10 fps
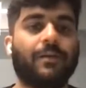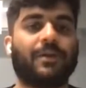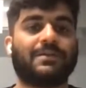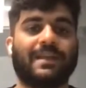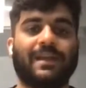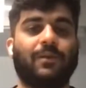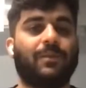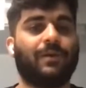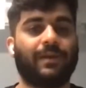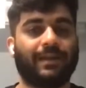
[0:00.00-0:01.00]
because Hello
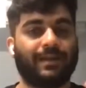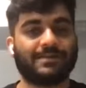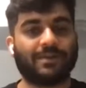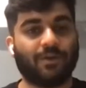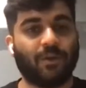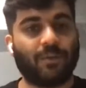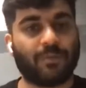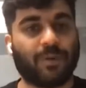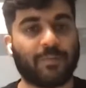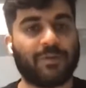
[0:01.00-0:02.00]
World again is an
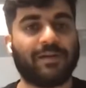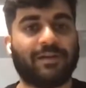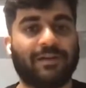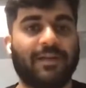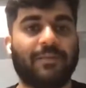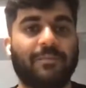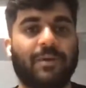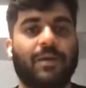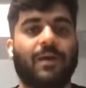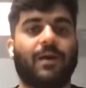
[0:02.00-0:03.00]
overpopulated name,
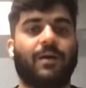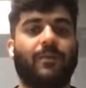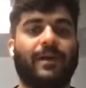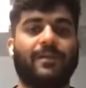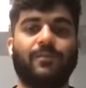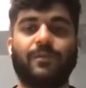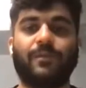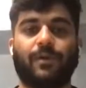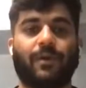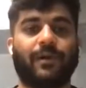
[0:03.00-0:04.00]
wherein we
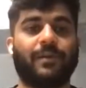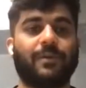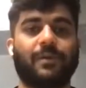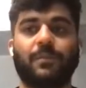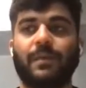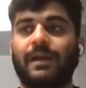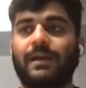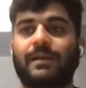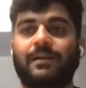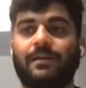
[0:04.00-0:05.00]
were not able to
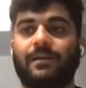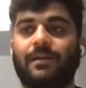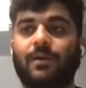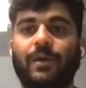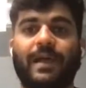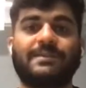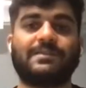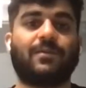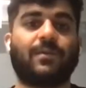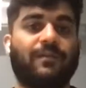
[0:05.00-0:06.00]
build a good
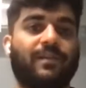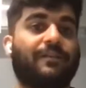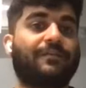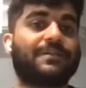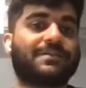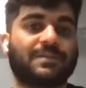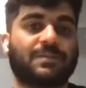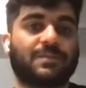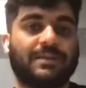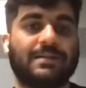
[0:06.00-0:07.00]
SEO even after
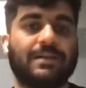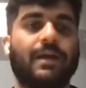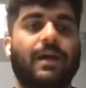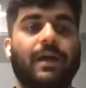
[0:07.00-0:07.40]
6 months.